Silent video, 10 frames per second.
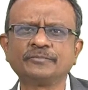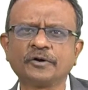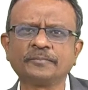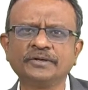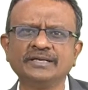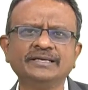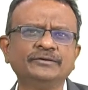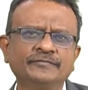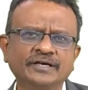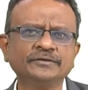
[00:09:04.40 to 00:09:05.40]
properly,
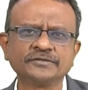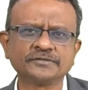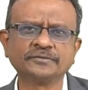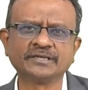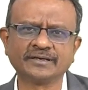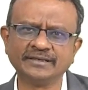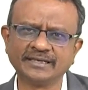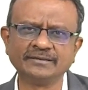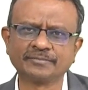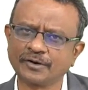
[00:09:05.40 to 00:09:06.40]
you've understood the
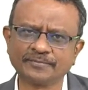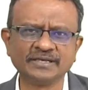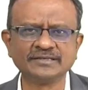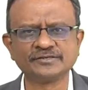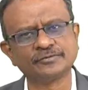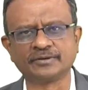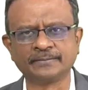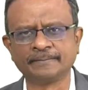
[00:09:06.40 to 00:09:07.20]
content properly, so on.